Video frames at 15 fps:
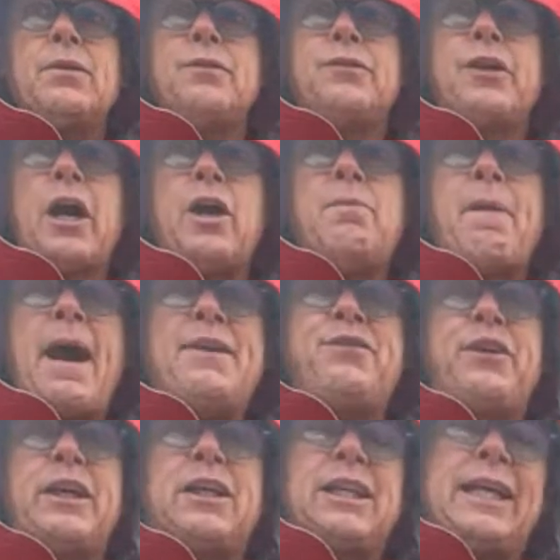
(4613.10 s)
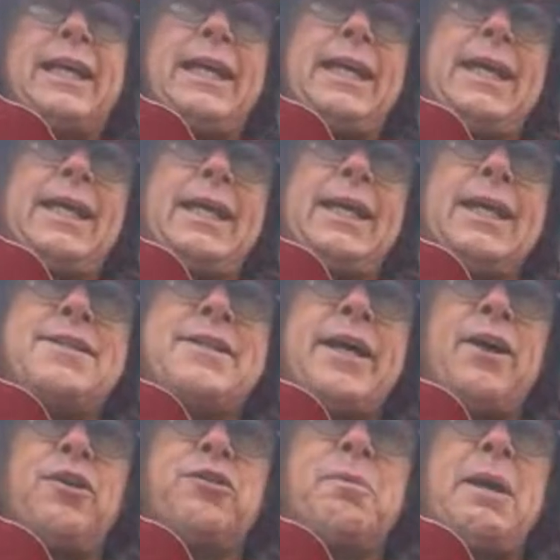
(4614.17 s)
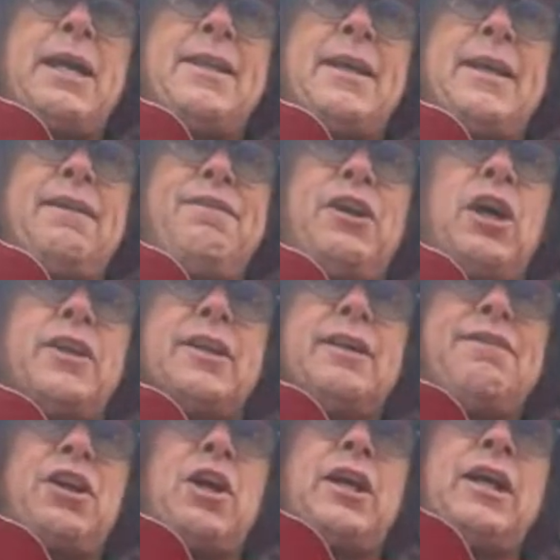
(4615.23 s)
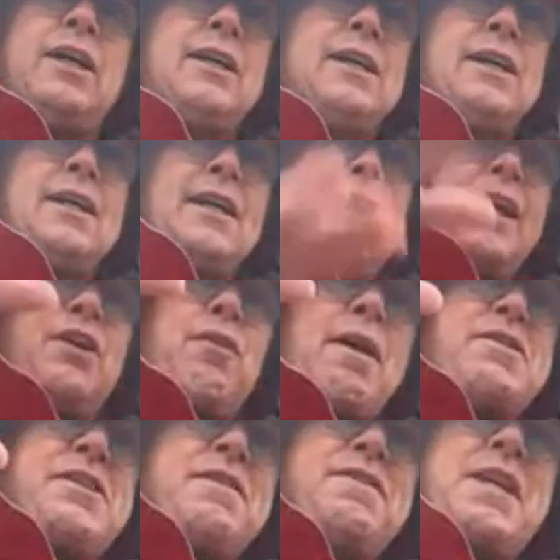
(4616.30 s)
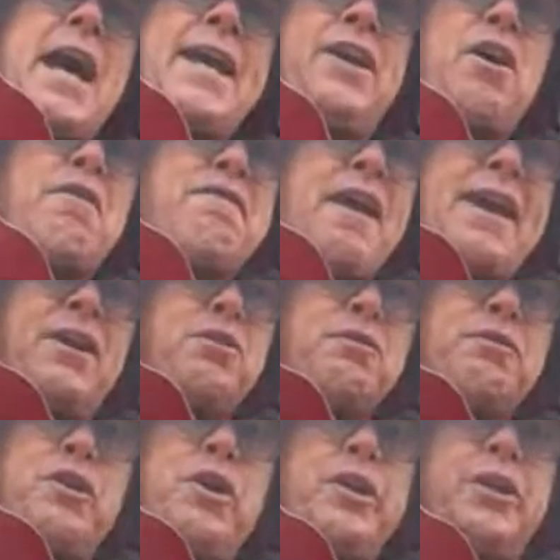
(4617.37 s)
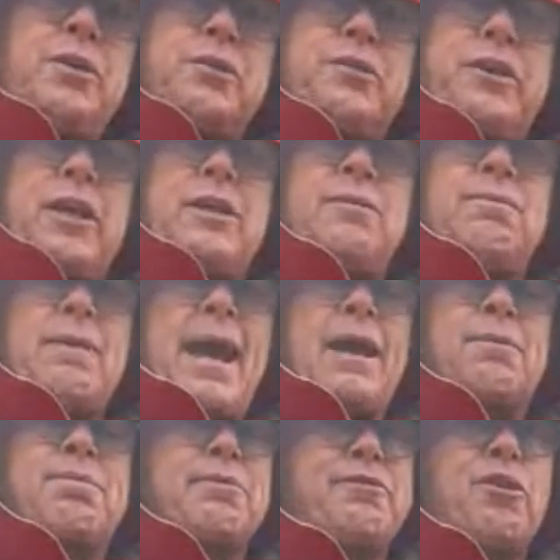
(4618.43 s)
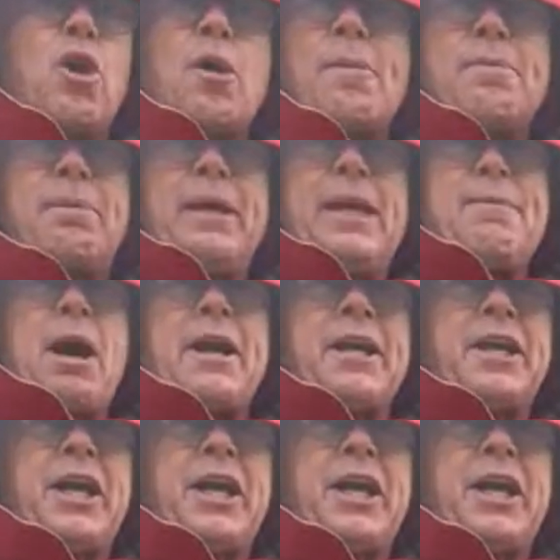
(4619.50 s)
so basically, it tells me that if you got a aggressive takeoff angle, verticals can outperform a beam. I